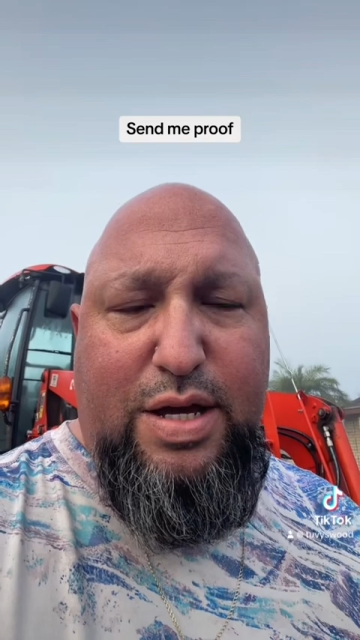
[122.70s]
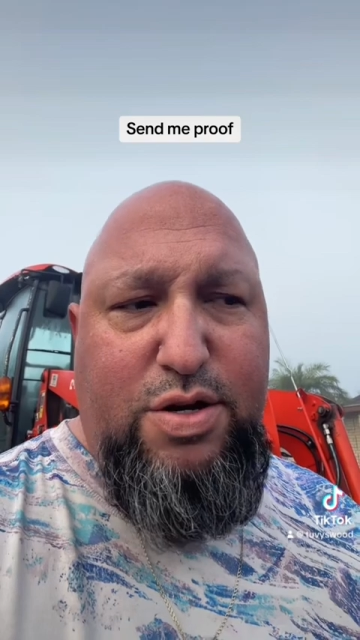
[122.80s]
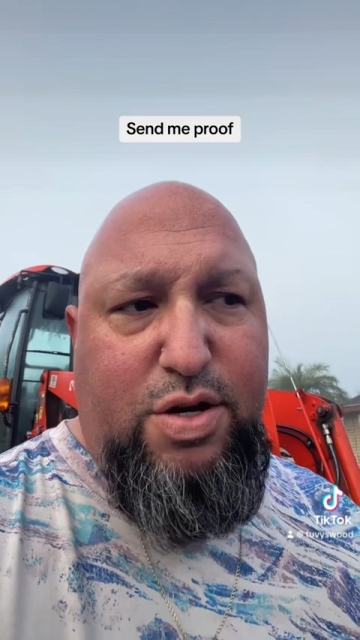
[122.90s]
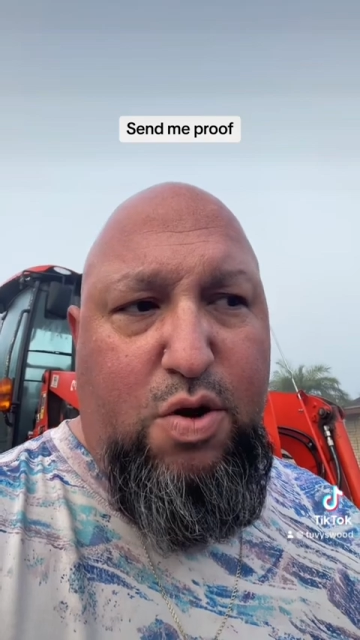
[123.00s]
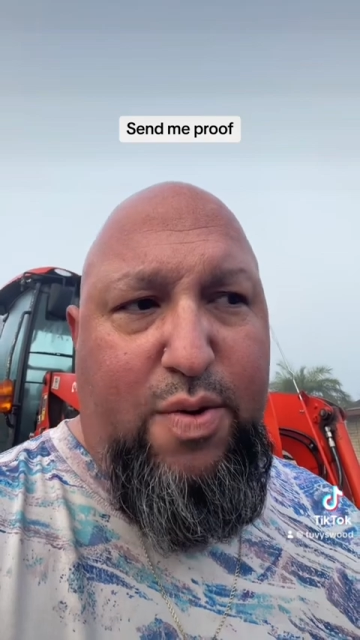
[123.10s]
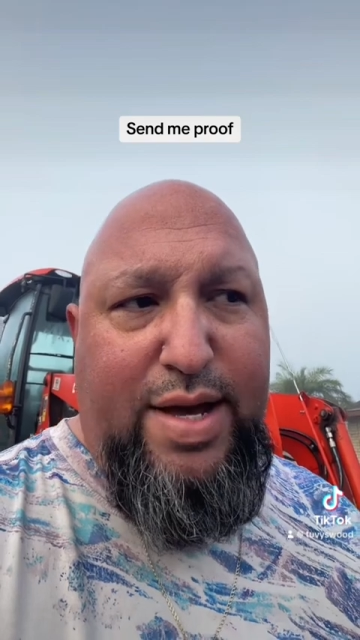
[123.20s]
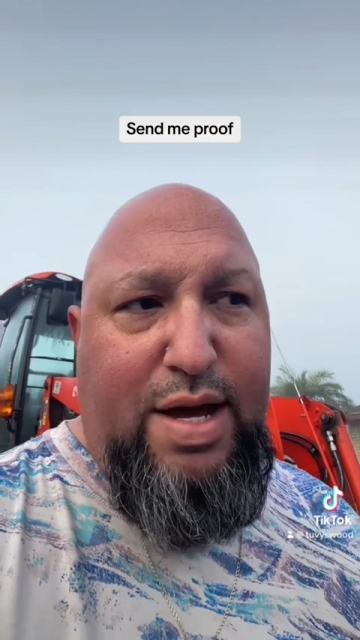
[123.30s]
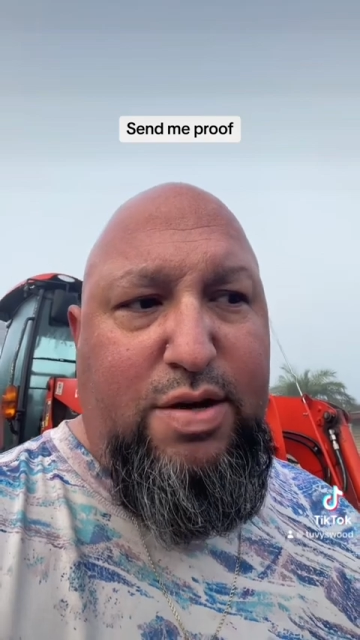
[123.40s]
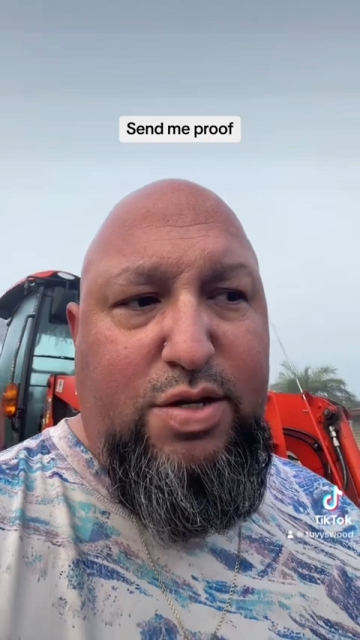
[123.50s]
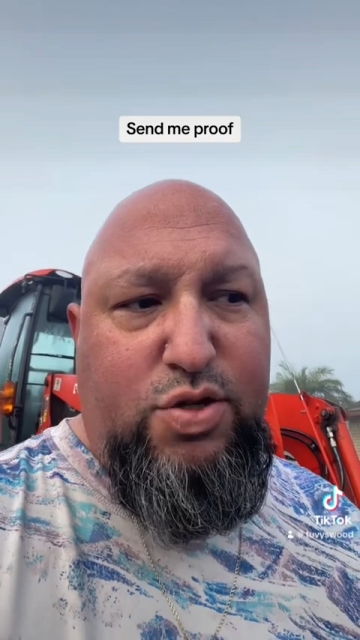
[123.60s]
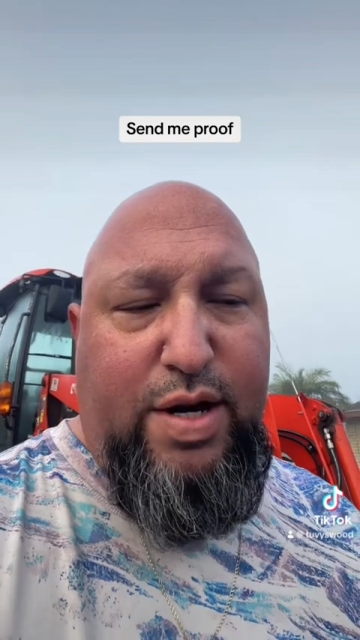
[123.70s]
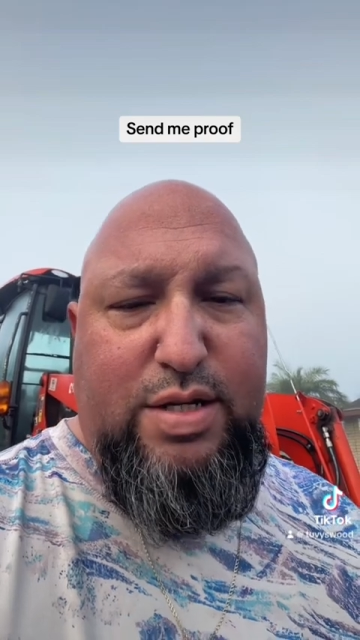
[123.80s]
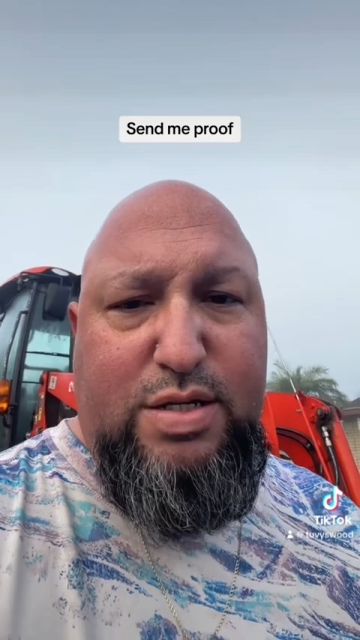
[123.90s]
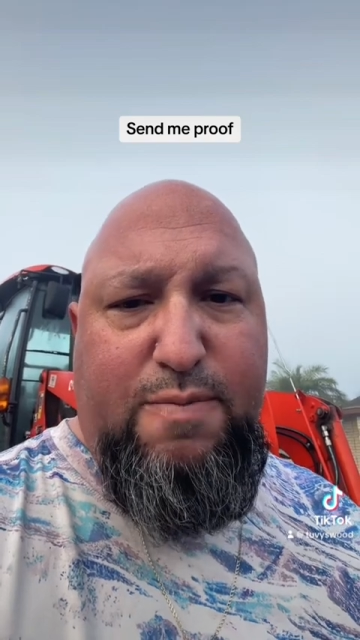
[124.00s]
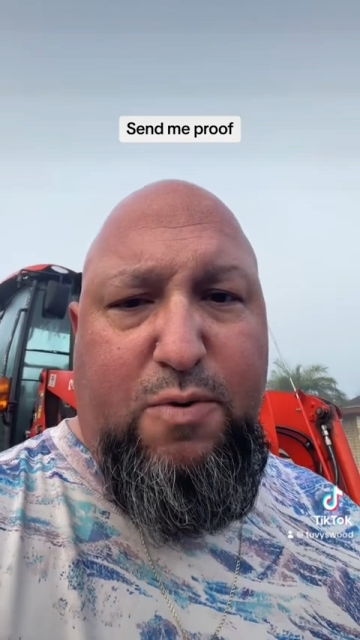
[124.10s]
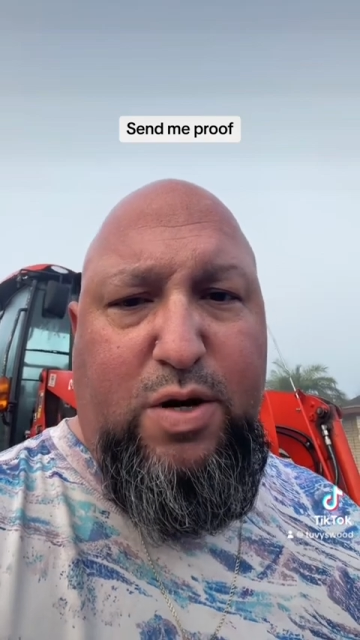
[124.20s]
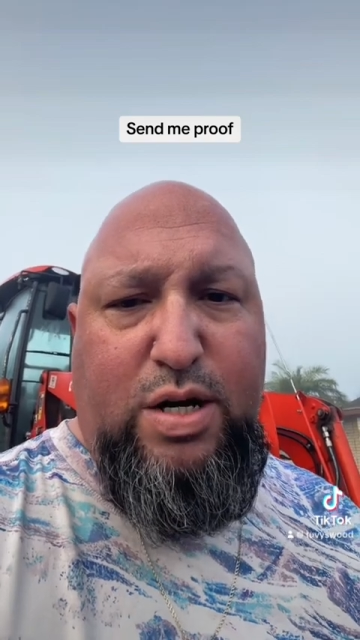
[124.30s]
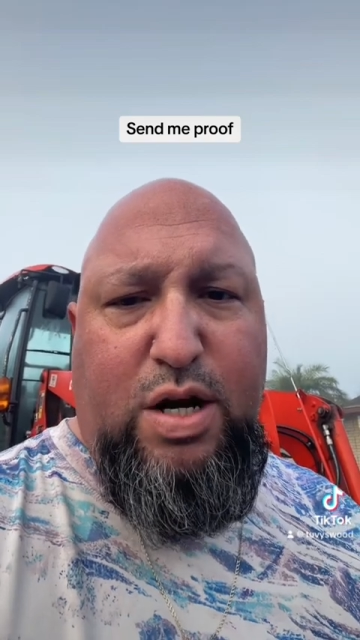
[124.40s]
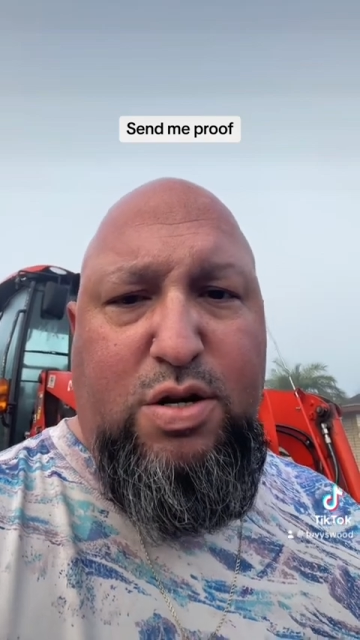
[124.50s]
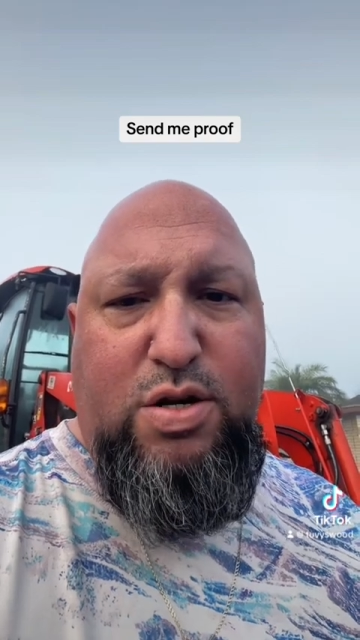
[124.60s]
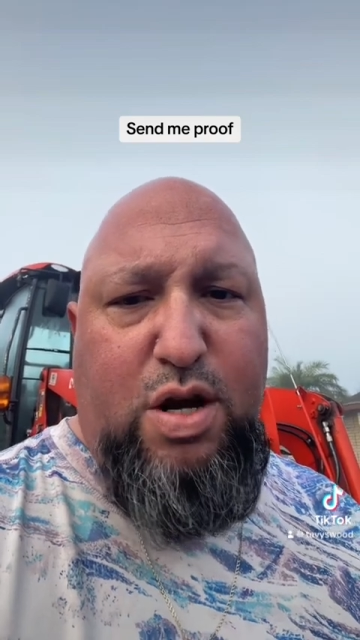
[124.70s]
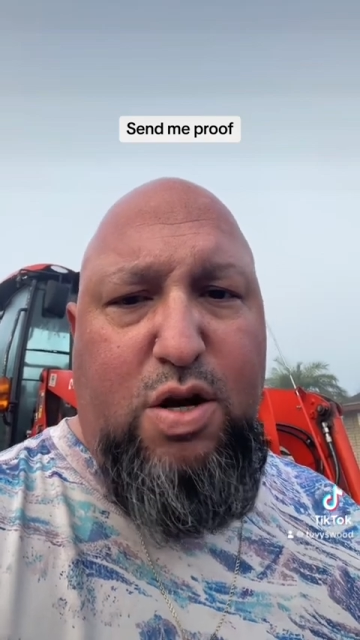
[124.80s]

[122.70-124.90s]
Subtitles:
you're going out and trying to support an underdog